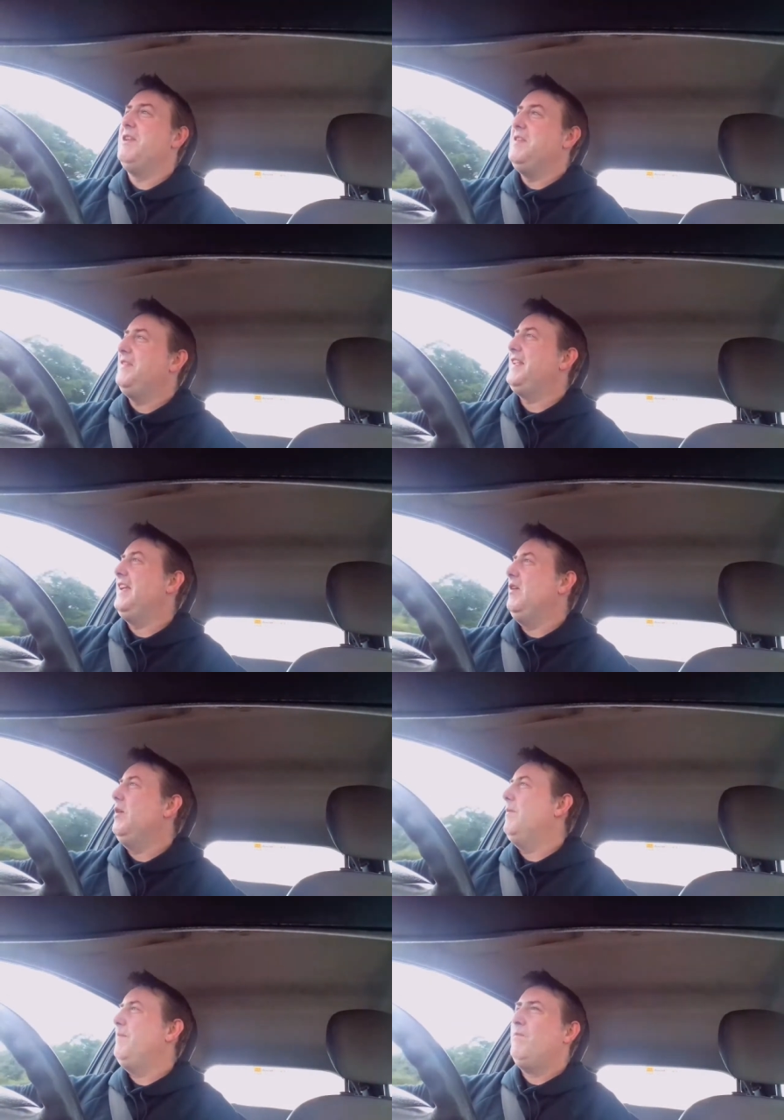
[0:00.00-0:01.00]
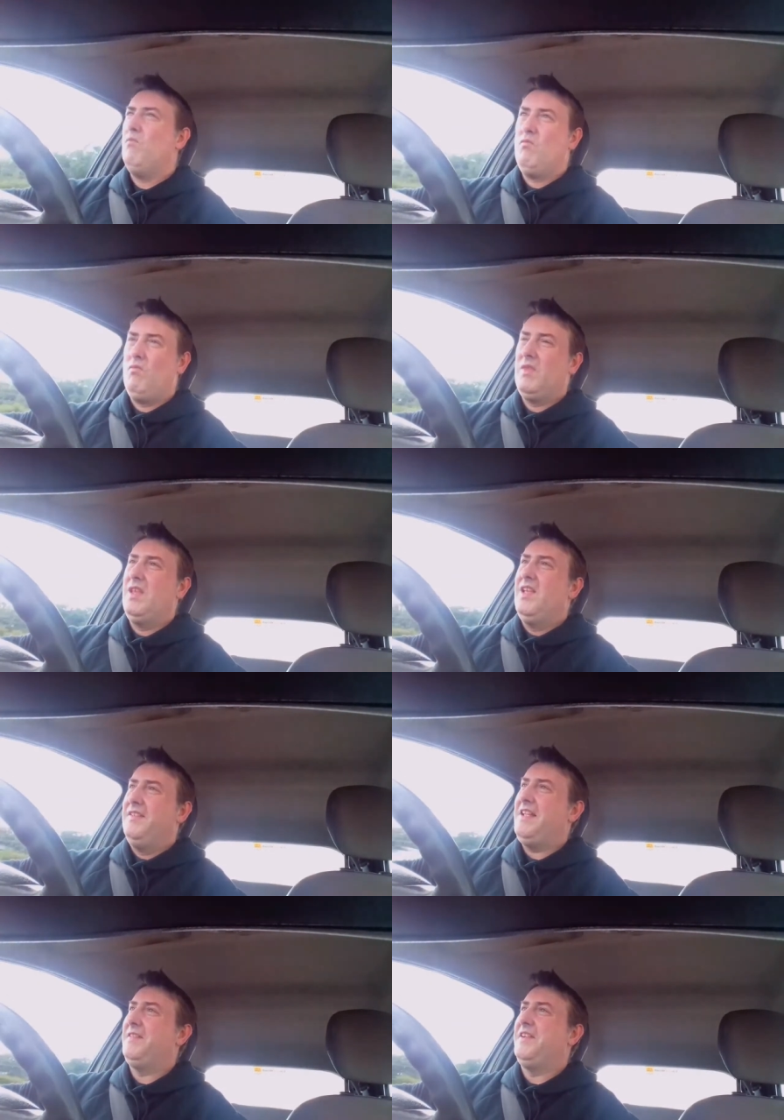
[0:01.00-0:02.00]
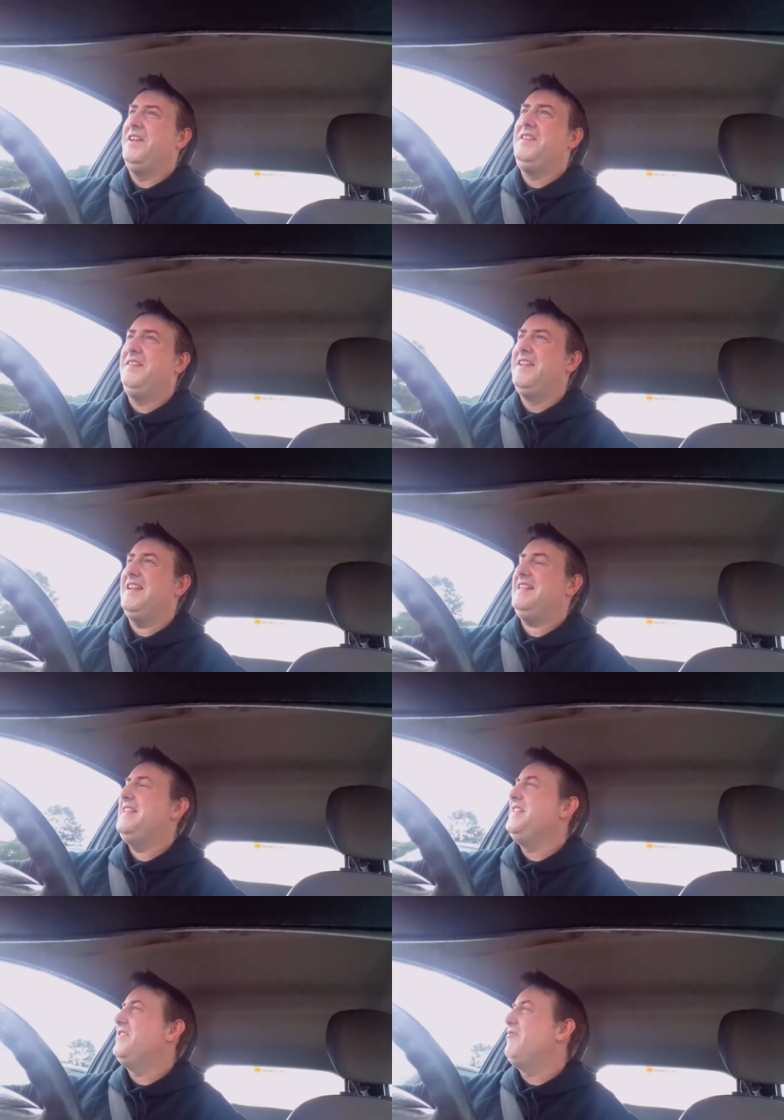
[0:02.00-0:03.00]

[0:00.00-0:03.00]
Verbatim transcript: when one you see a lot. Sounds good, doesn't it? Clean